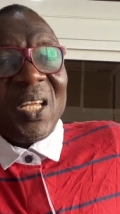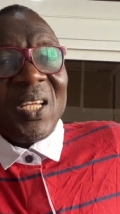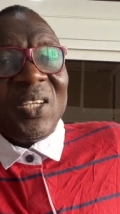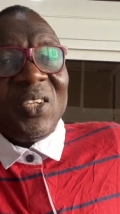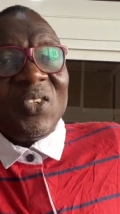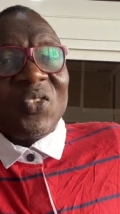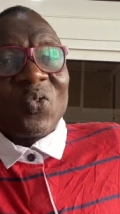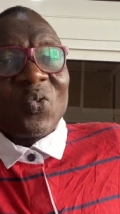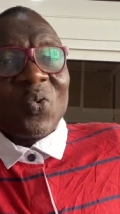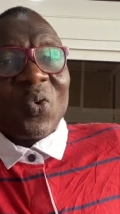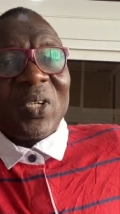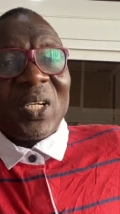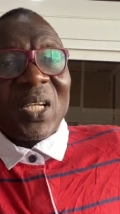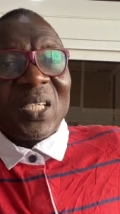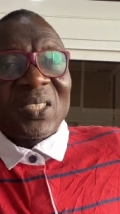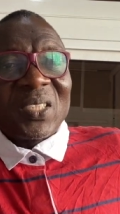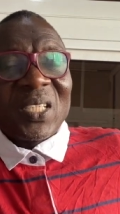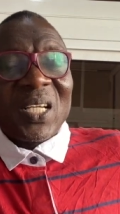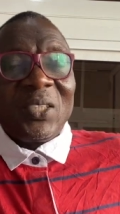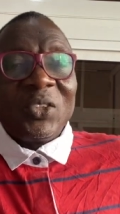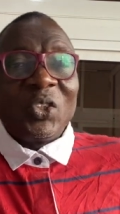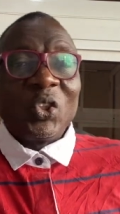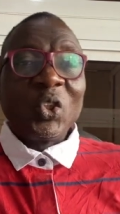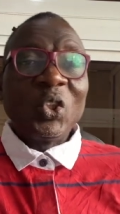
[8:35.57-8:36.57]
is to
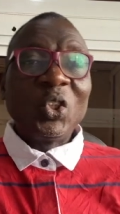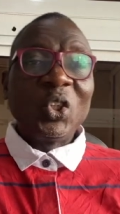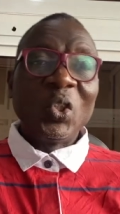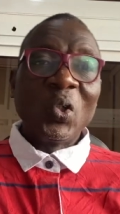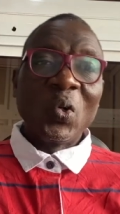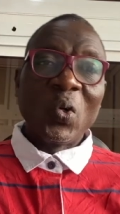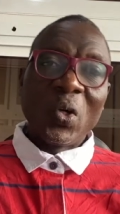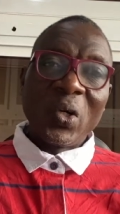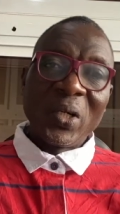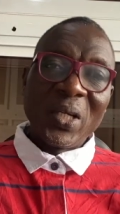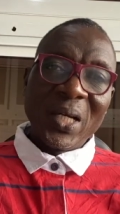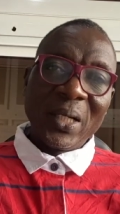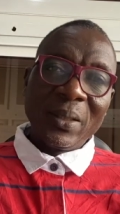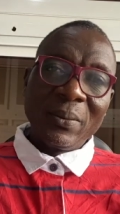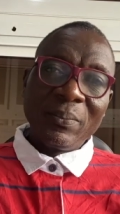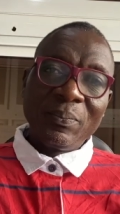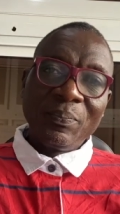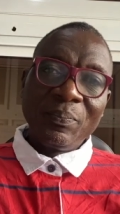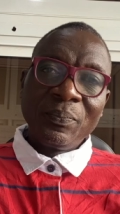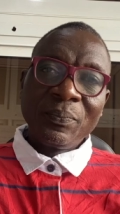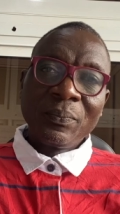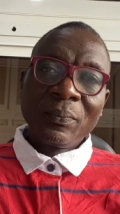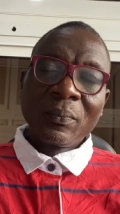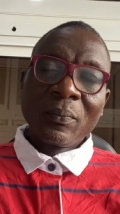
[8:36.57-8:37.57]
understand social order.
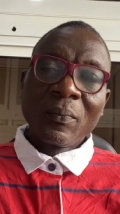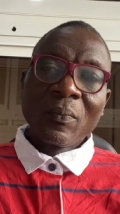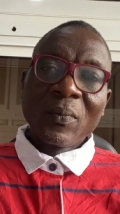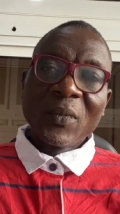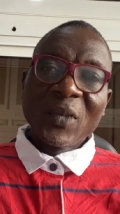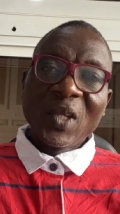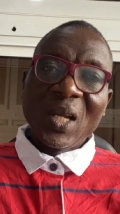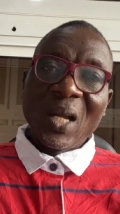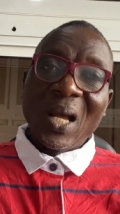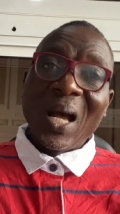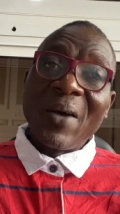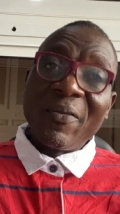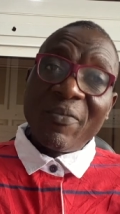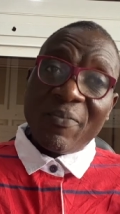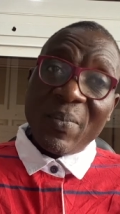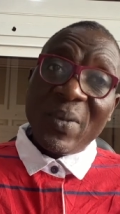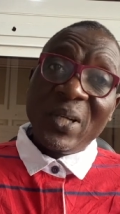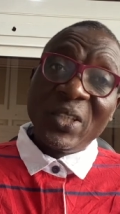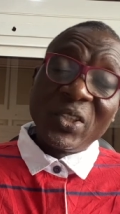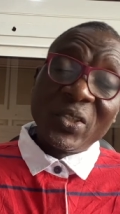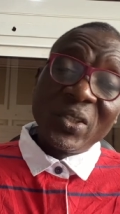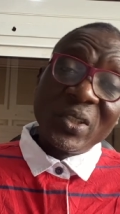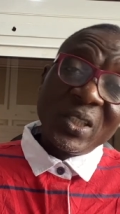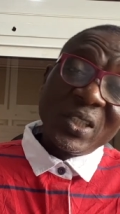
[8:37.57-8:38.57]
I've
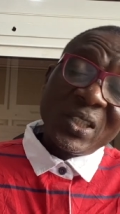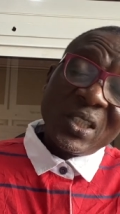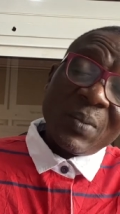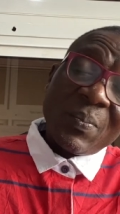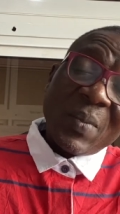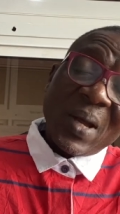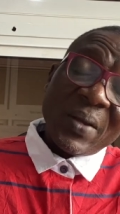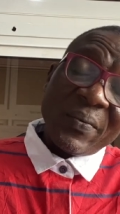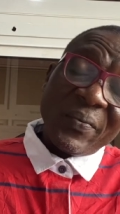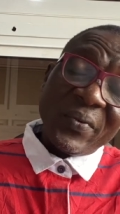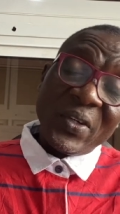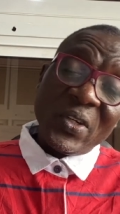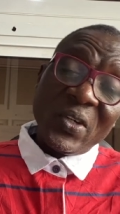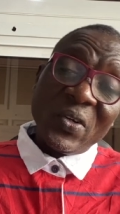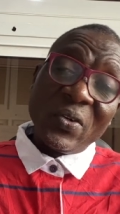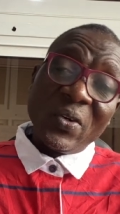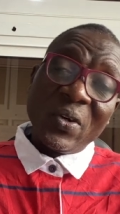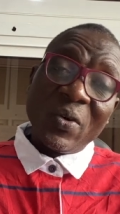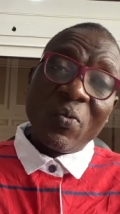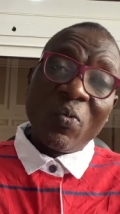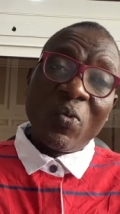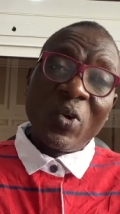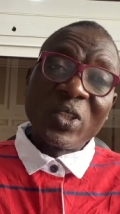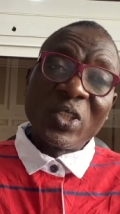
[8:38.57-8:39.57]
mentioned it in my video
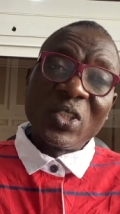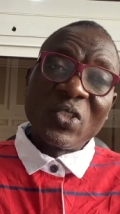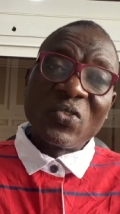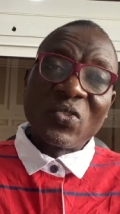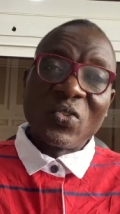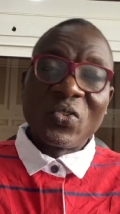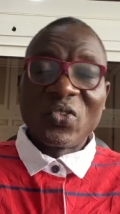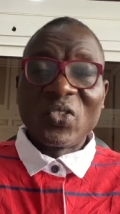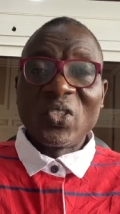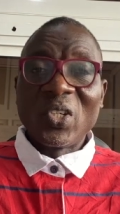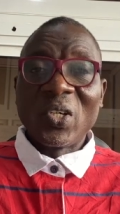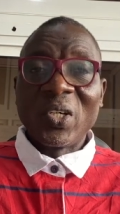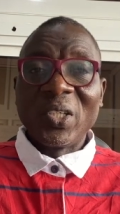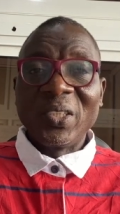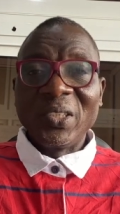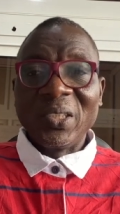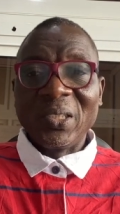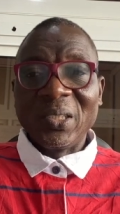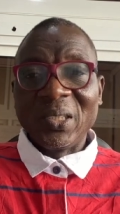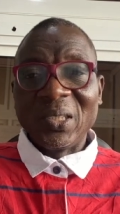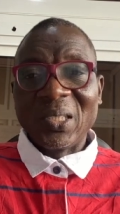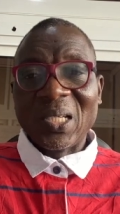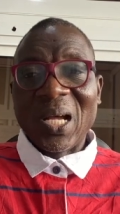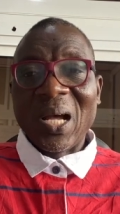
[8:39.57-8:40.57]
on what is
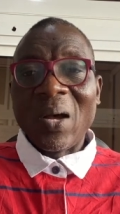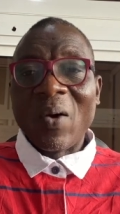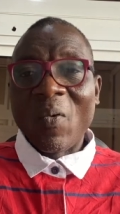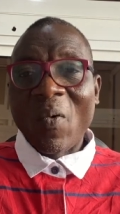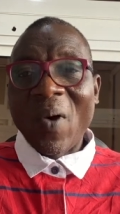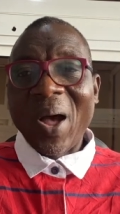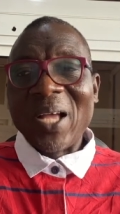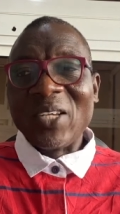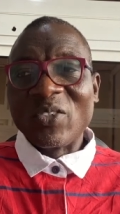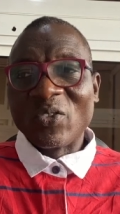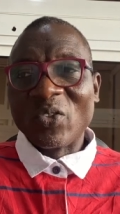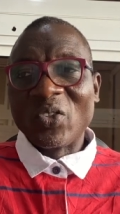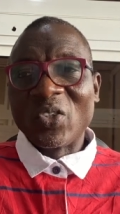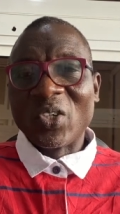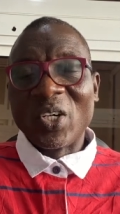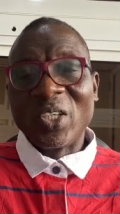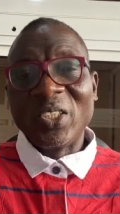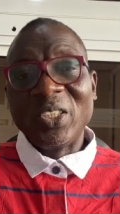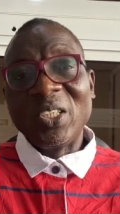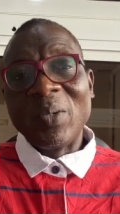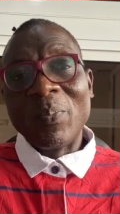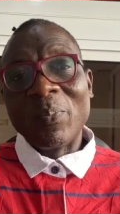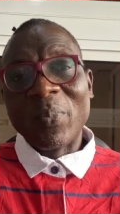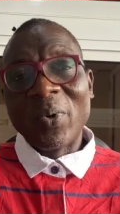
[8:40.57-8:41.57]
sociology and why is
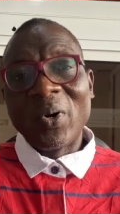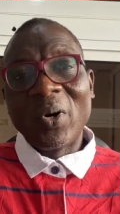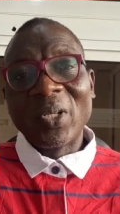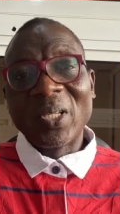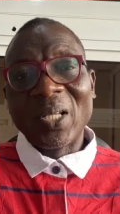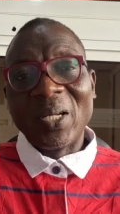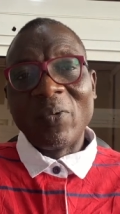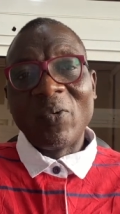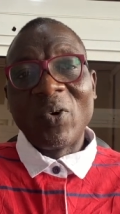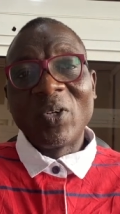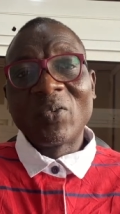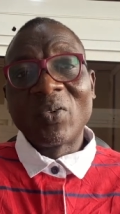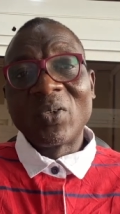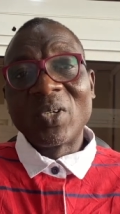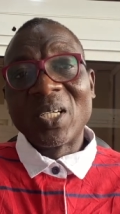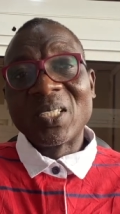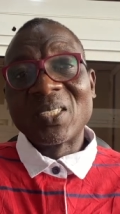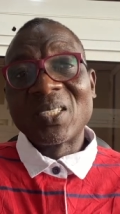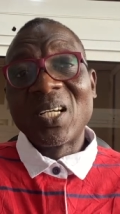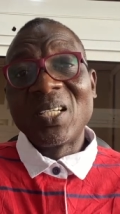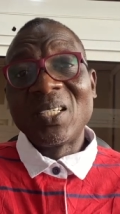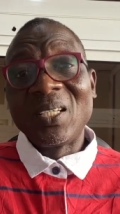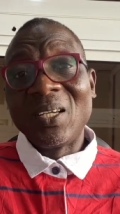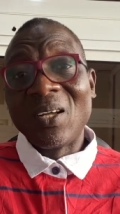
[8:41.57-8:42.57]
sociology important. I want to
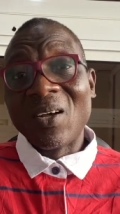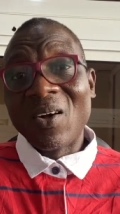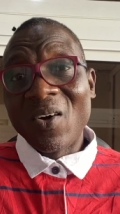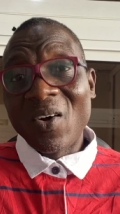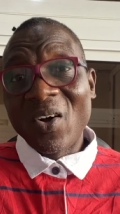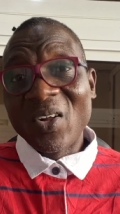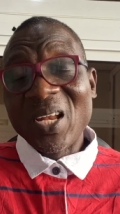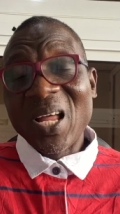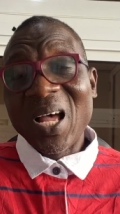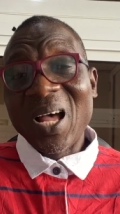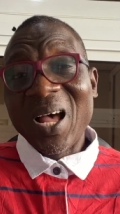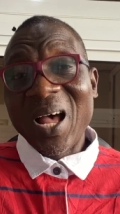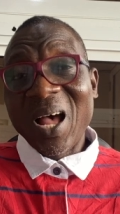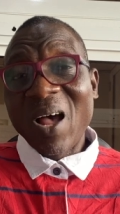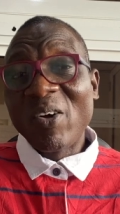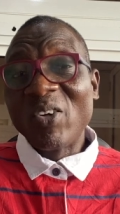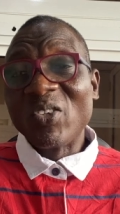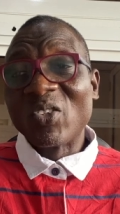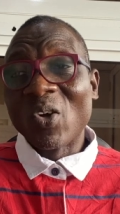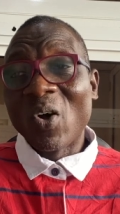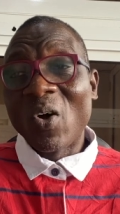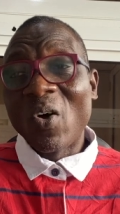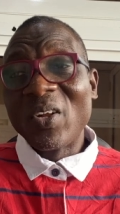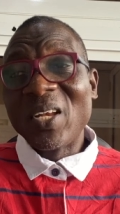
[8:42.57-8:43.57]
understand the order, how
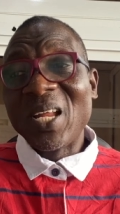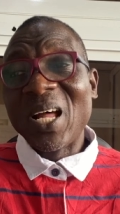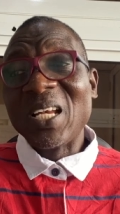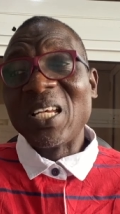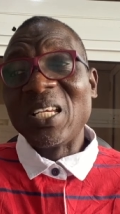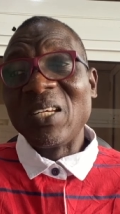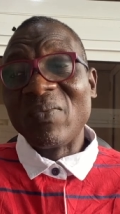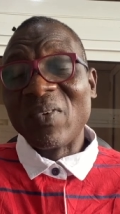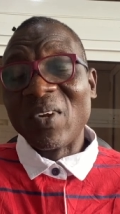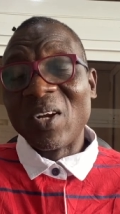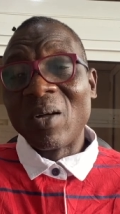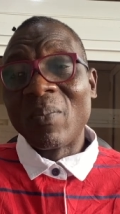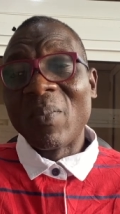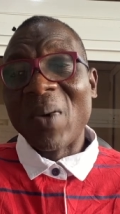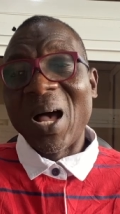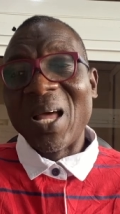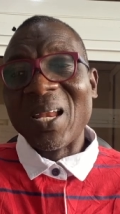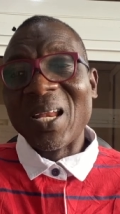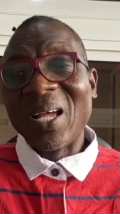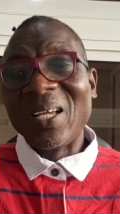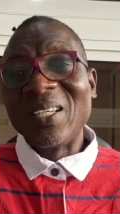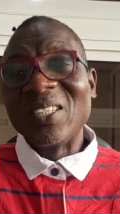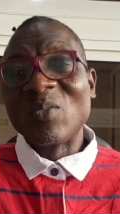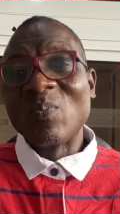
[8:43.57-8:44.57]
is order developed
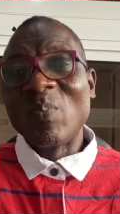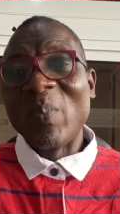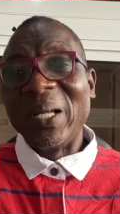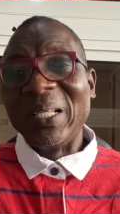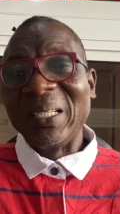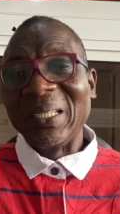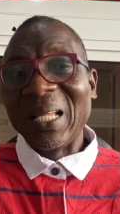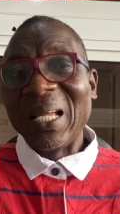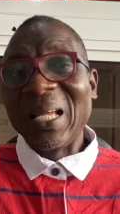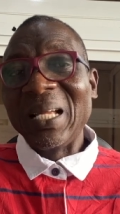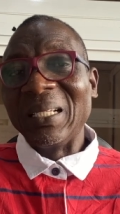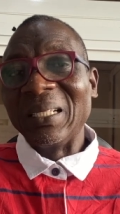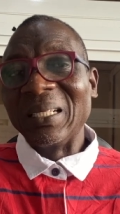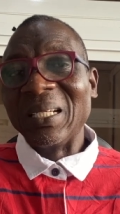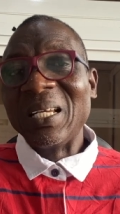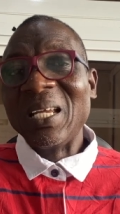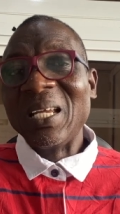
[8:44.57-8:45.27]
and how is maintained.